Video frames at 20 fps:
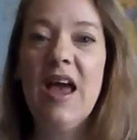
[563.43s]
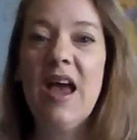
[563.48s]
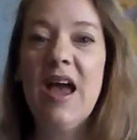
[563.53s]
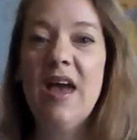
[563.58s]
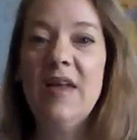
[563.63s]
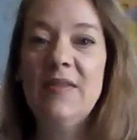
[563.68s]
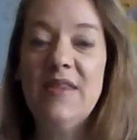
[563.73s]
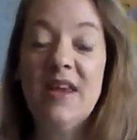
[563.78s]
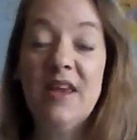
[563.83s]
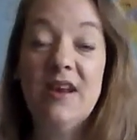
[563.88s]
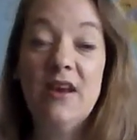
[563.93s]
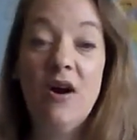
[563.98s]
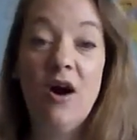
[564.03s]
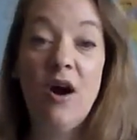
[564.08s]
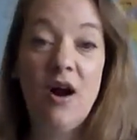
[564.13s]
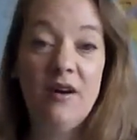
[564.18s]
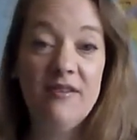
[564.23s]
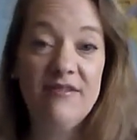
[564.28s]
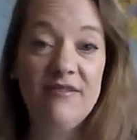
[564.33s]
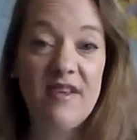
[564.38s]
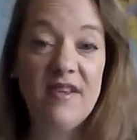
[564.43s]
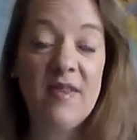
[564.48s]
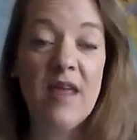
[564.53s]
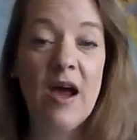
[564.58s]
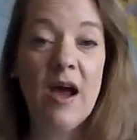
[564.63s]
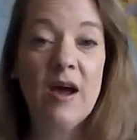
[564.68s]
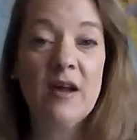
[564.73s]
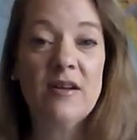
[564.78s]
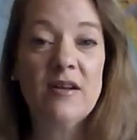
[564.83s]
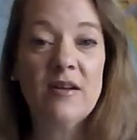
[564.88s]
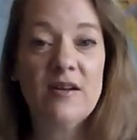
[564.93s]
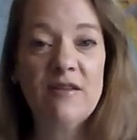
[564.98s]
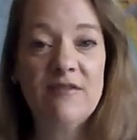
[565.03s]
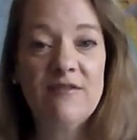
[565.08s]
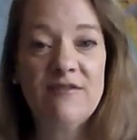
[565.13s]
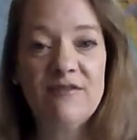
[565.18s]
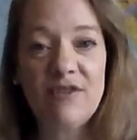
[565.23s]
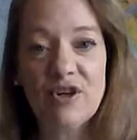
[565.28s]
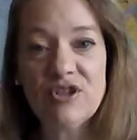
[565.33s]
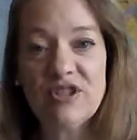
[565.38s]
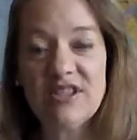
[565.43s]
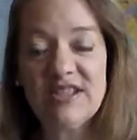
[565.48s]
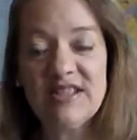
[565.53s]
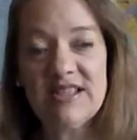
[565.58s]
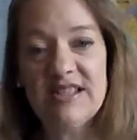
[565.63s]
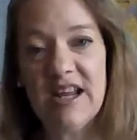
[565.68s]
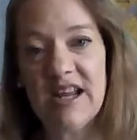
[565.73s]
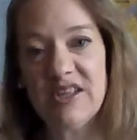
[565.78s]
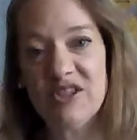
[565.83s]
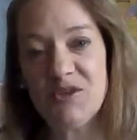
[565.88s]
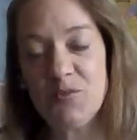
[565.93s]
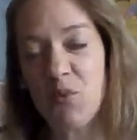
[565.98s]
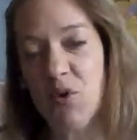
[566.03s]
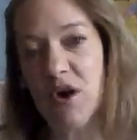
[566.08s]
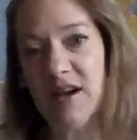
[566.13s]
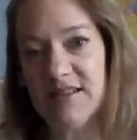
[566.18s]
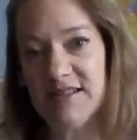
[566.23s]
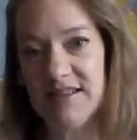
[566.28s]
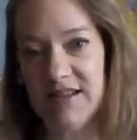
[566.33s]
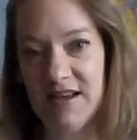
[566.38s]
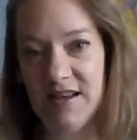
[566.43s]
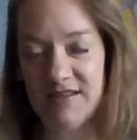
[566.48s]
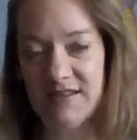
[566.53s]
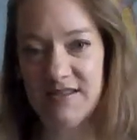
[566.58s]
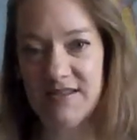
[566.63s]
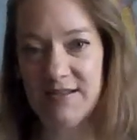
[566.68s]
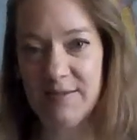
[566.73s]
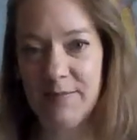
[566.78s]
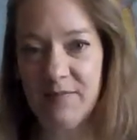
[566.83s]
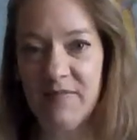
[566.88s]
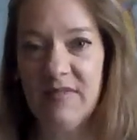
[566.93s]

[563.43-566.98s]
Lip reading: and then often that first stage process